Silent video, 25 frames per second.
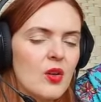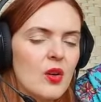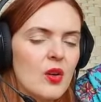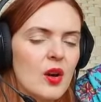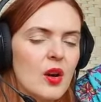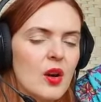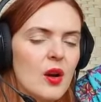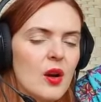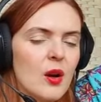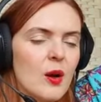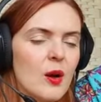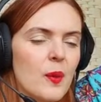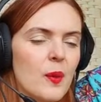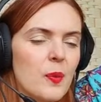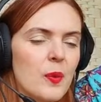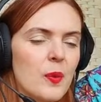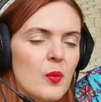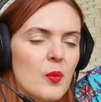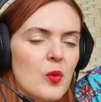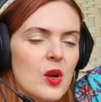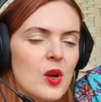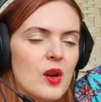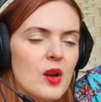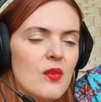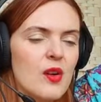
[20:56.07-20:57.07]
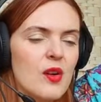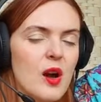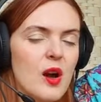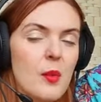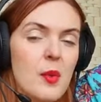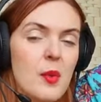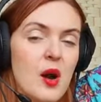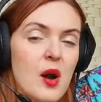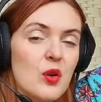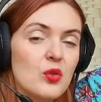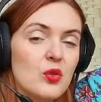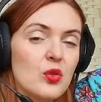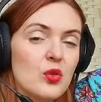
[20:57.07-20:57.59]
uh, whatever
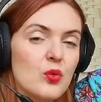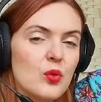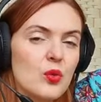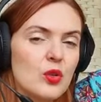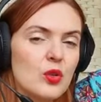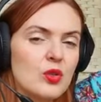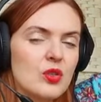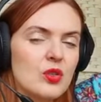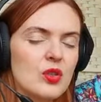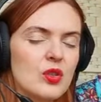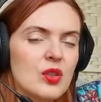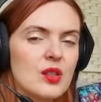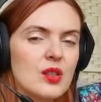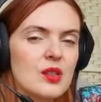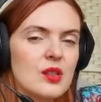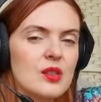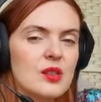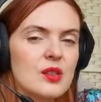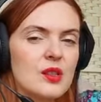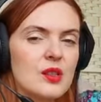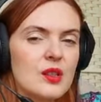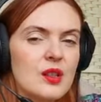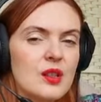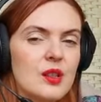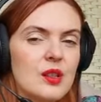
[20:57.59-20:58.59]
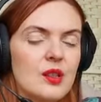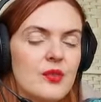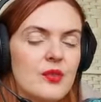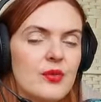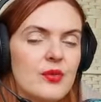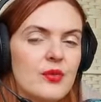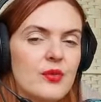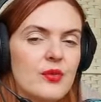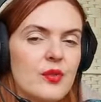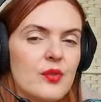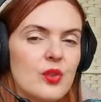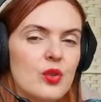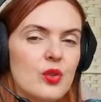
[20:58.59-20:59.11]
amount you want to
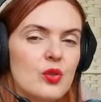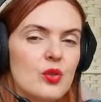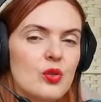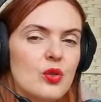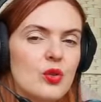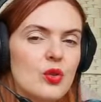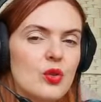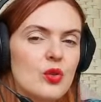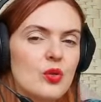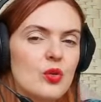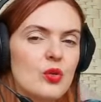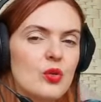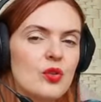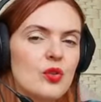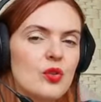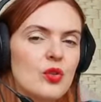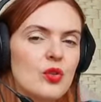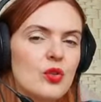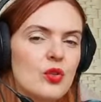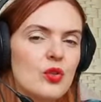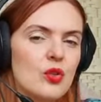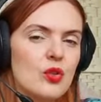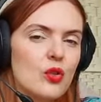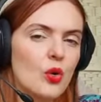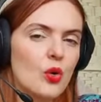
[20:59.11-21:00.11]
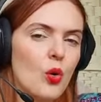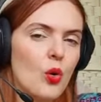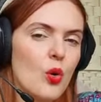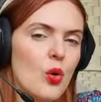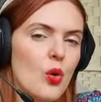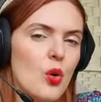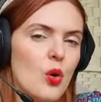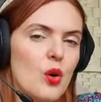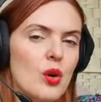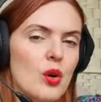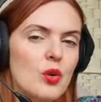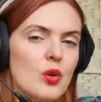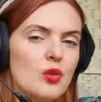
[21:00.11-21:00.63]
receive, to use this
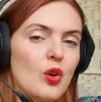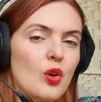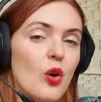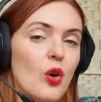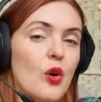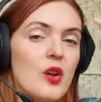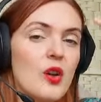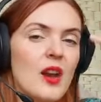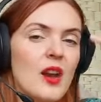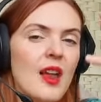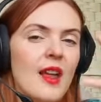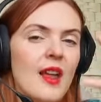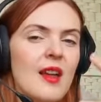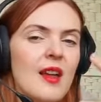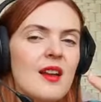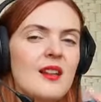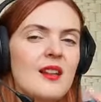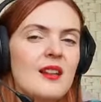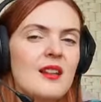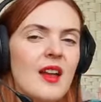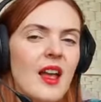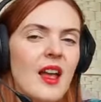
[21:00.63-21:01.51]
Taurean